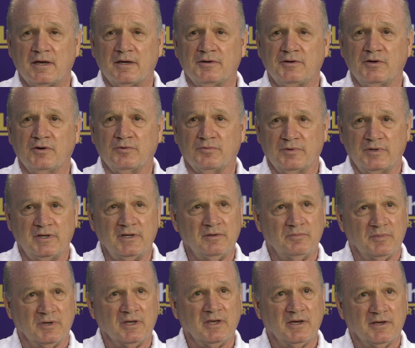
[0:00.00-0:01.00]
and don't
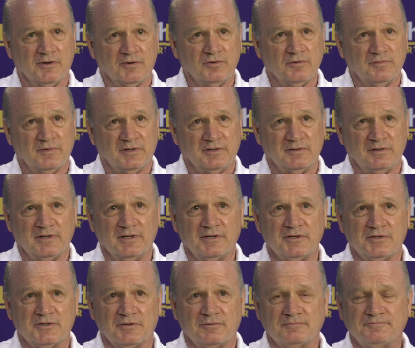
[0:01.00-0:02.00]
need mechanical
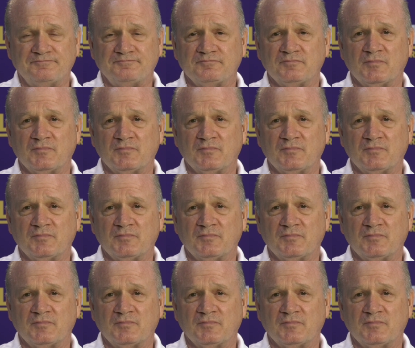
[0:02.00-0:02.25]
ventilation.